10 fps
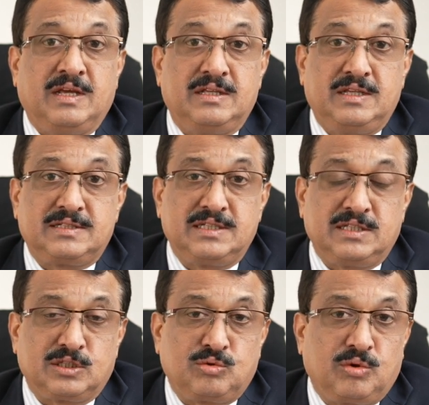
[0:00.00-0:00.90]
This is
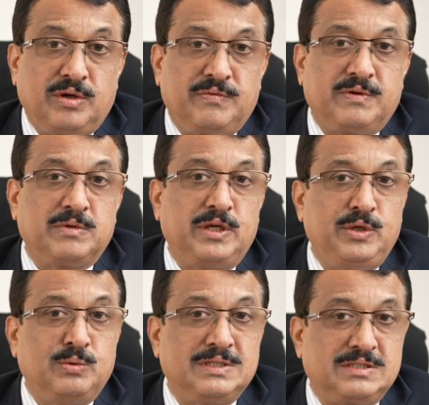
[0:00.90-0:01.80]
the story from the
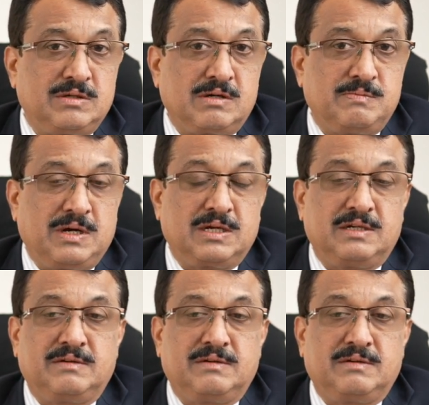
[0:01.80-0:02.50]
US stock market.